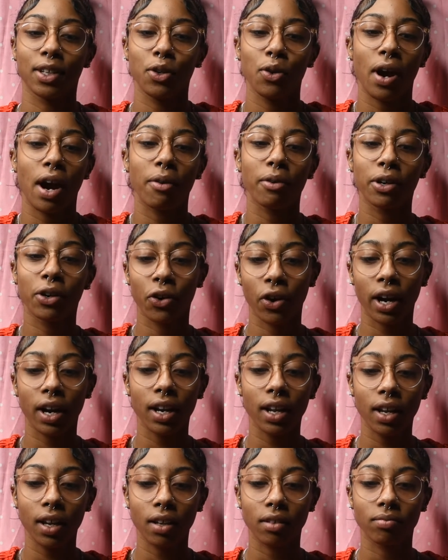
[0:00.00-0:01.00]
I regret
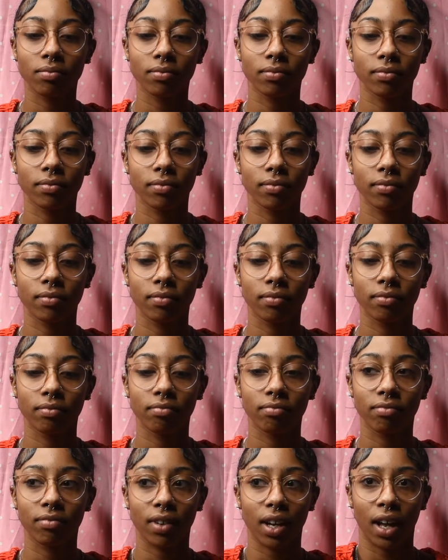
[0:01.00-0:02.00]
it?
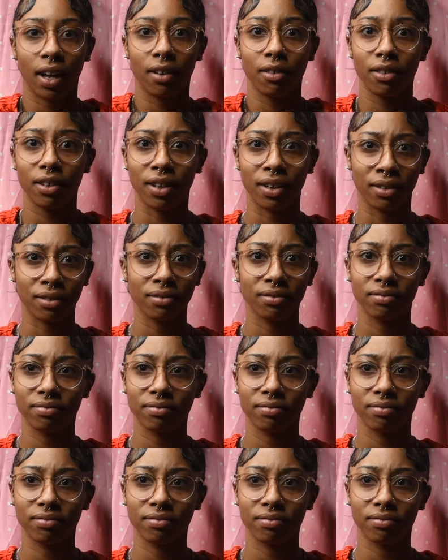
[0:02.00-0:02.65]
I don't know.